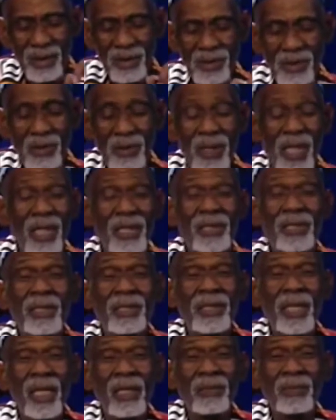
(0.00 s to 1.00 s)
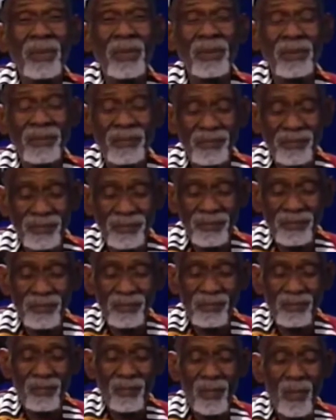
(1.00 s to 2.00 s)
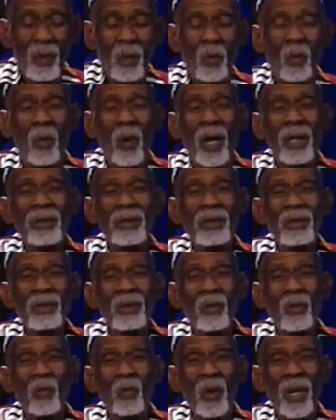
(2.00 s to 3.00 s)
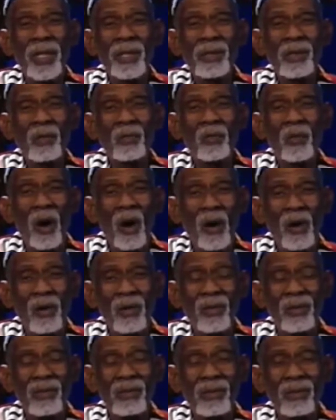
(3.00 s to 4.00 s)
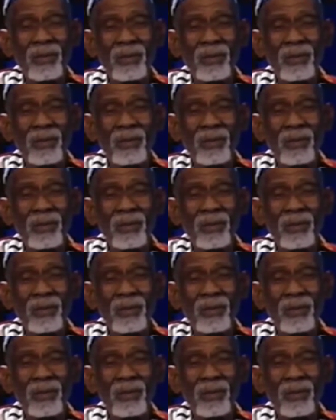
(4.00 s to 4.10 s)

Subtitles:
So, ladies and gentlemen, what went wrong?